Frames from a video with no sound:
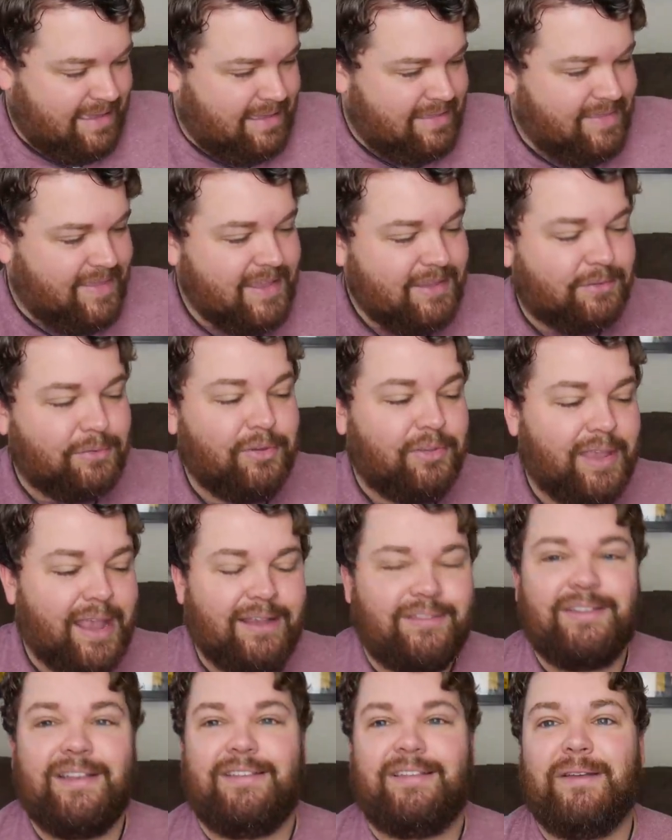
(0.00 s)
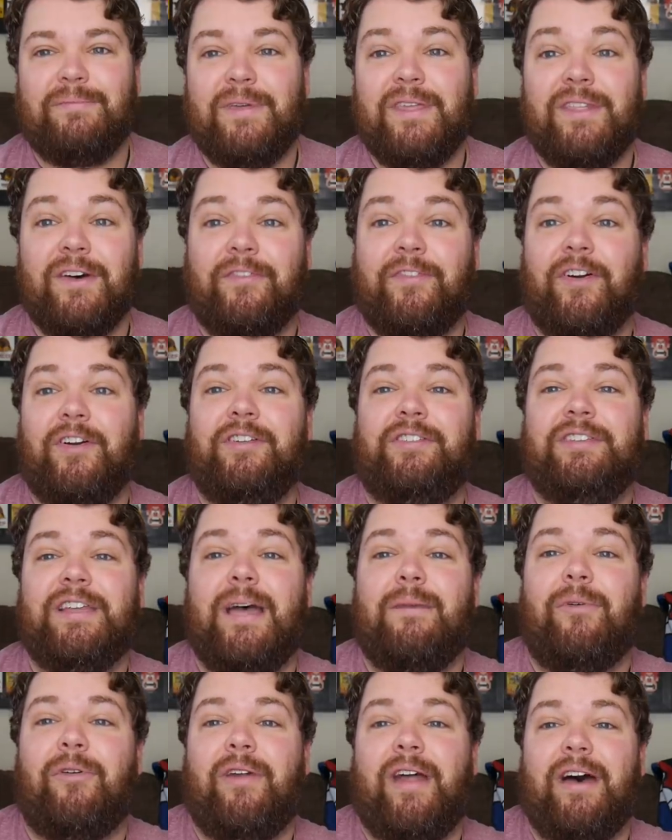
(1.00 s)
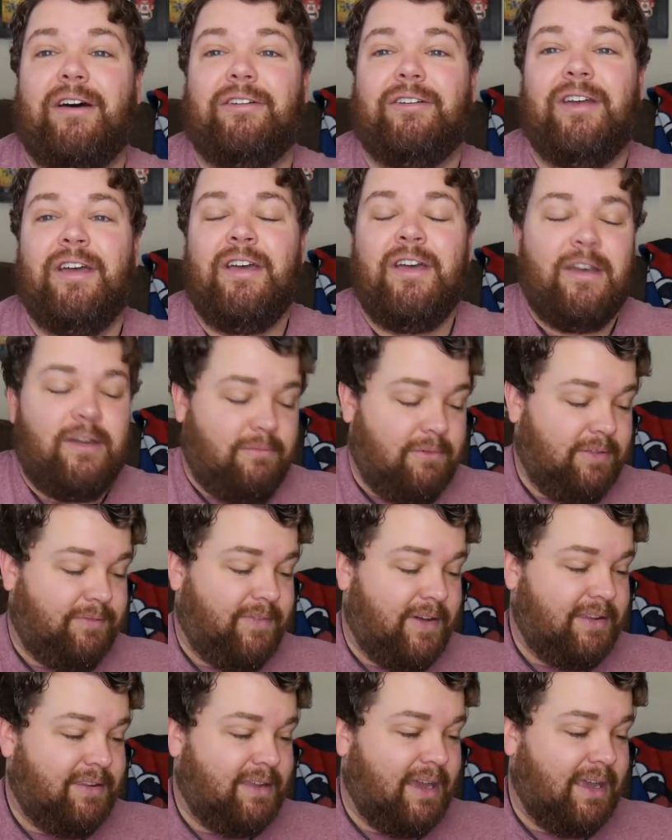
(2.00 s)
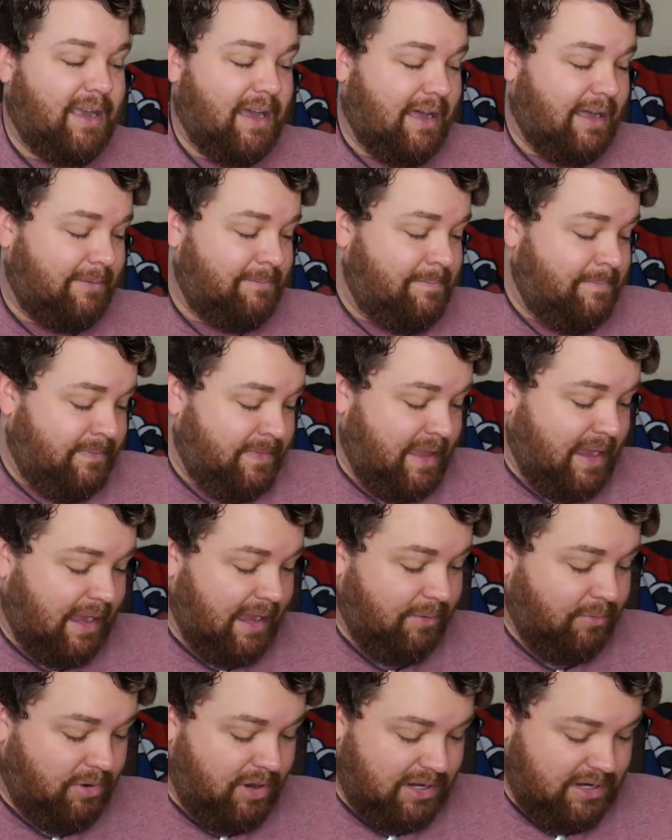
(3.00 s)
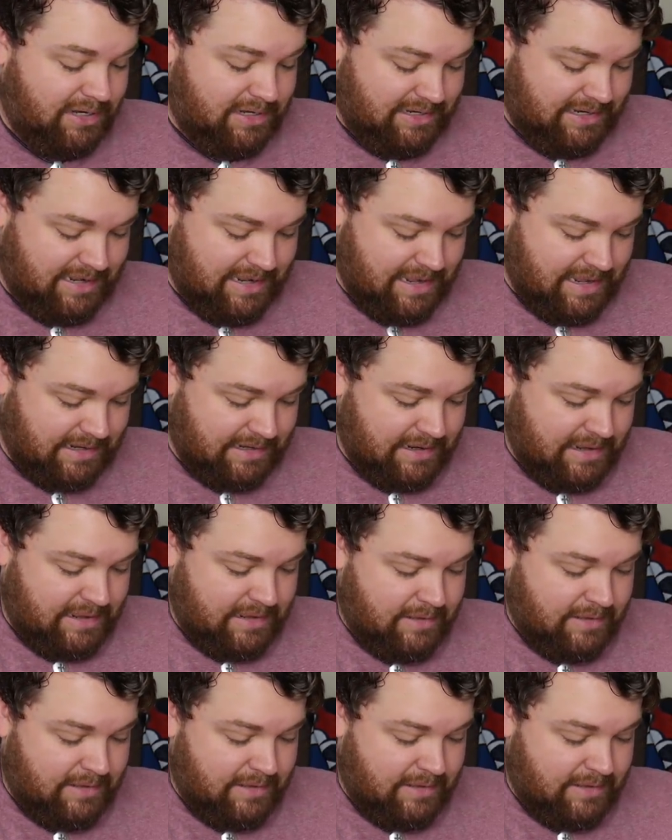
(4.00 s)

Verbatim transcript: This was actually something the first time around with fun dot com I wanted to get,